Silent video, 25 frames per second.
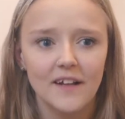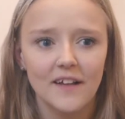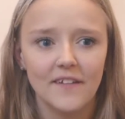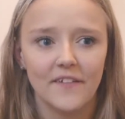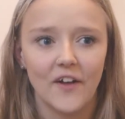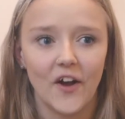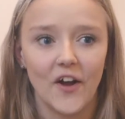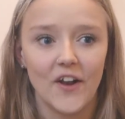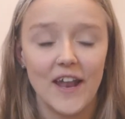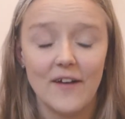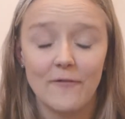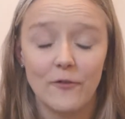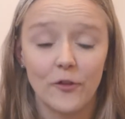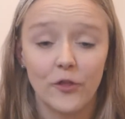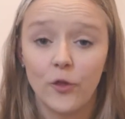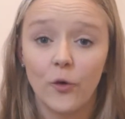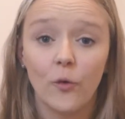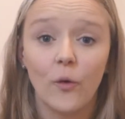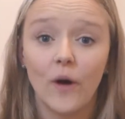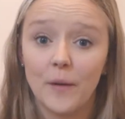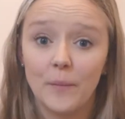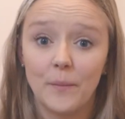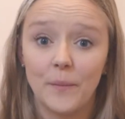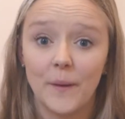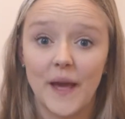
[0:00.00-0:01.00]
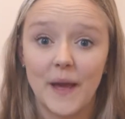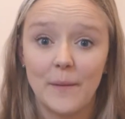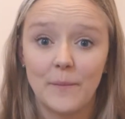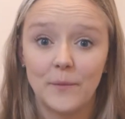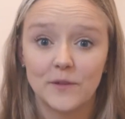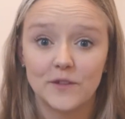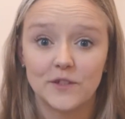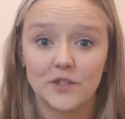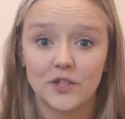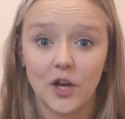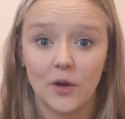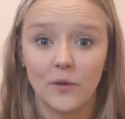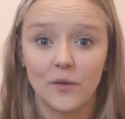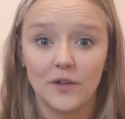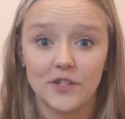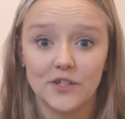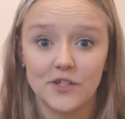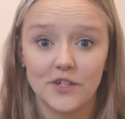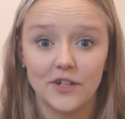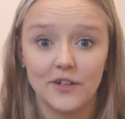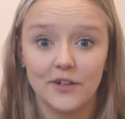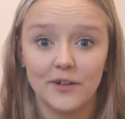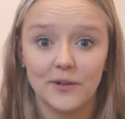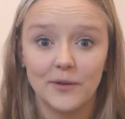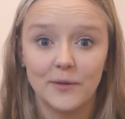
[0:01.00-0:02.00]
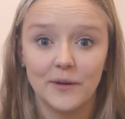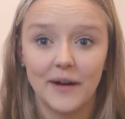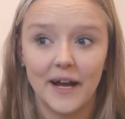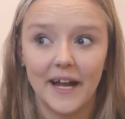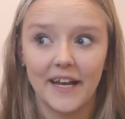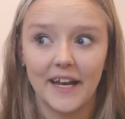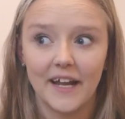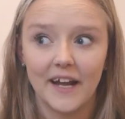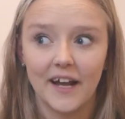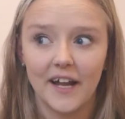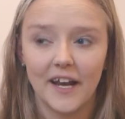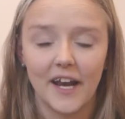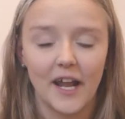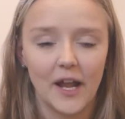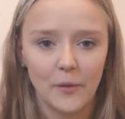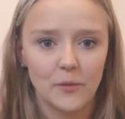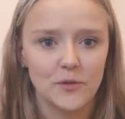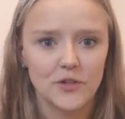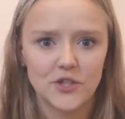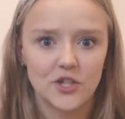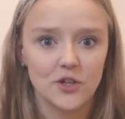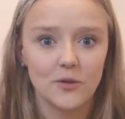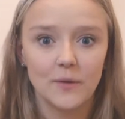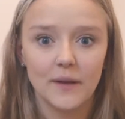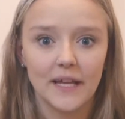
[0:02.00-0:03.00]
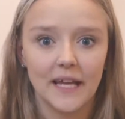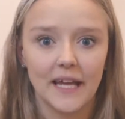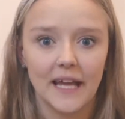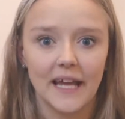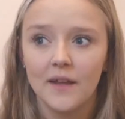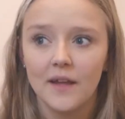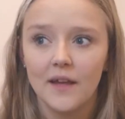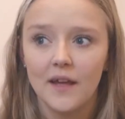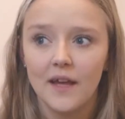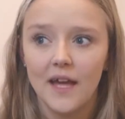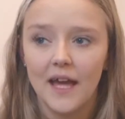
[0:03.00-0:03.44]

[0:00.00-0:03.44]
that I never thought I'd be able to go and do, and I was doing it.